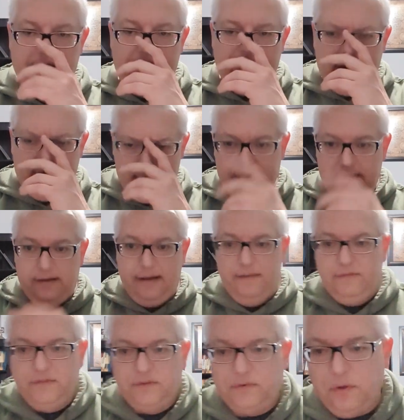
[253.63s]
And
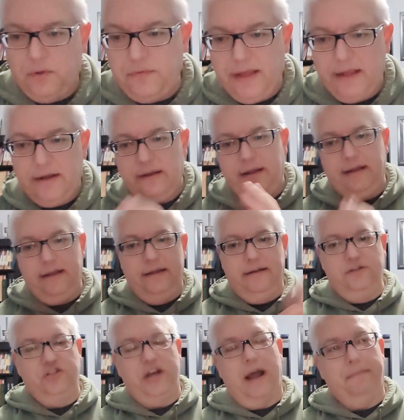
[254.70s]
so then
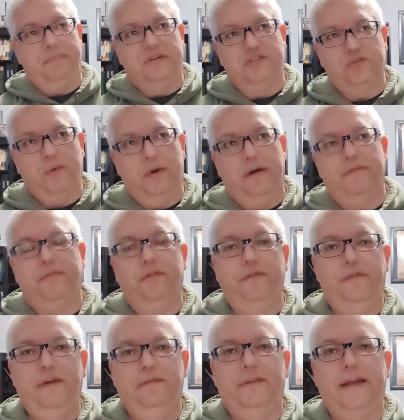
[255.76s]
in chapters 12 through
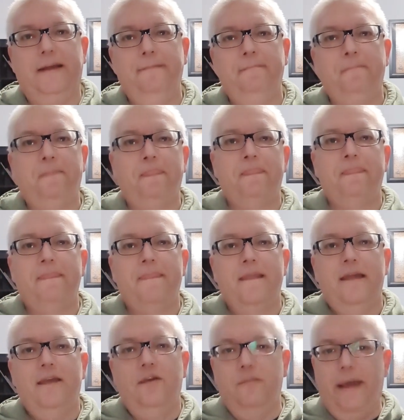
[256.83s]
50,
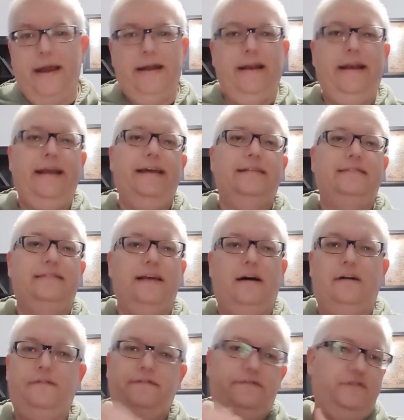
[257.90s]
humanity
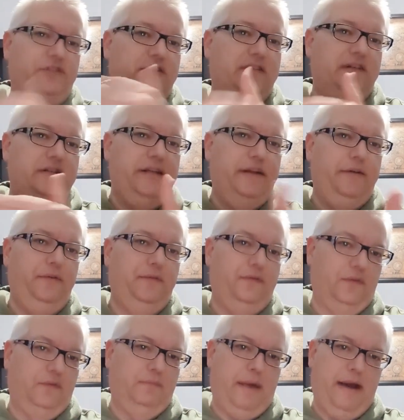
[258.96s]
itself just continues
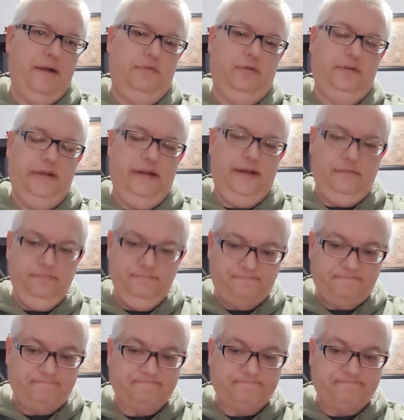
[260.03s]
to spiral down.